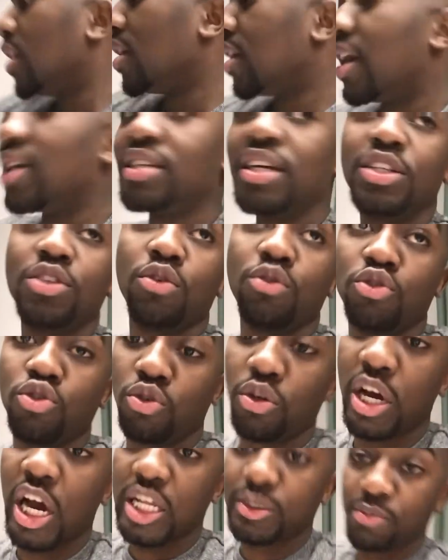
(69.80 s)
as I told you
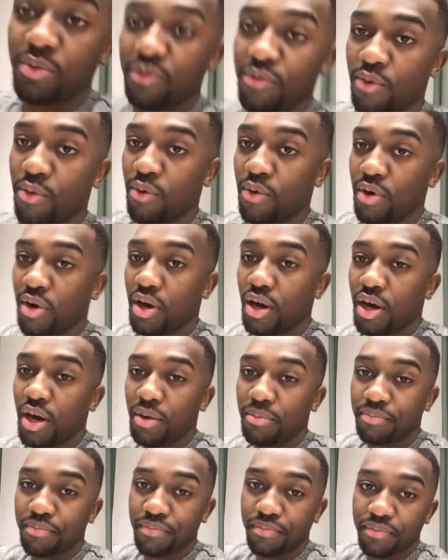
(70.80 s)
guys before,
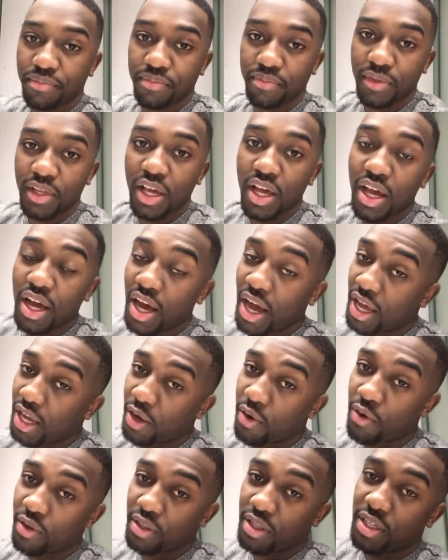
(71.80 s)
I
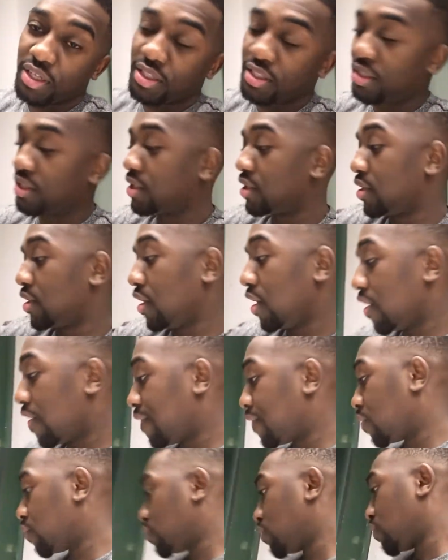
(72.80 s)
got this
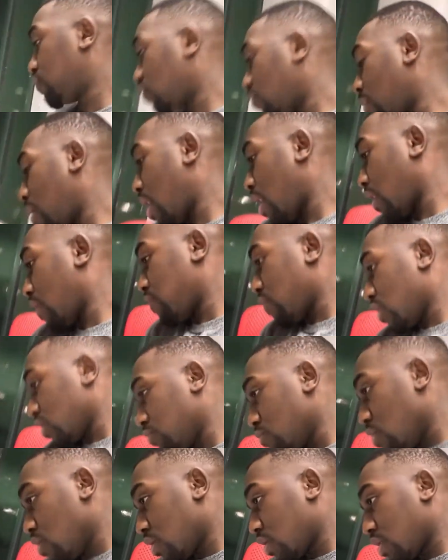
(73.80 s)
earphones from like
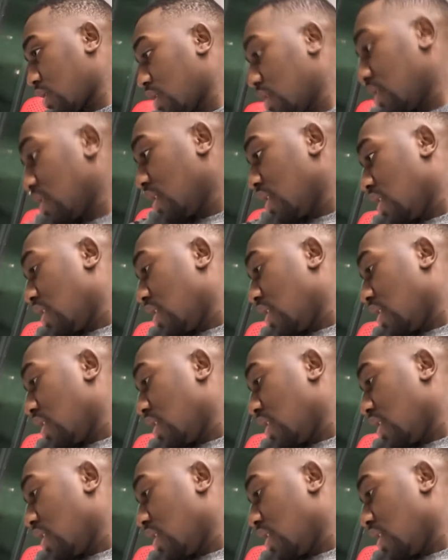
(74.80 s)
Facebook.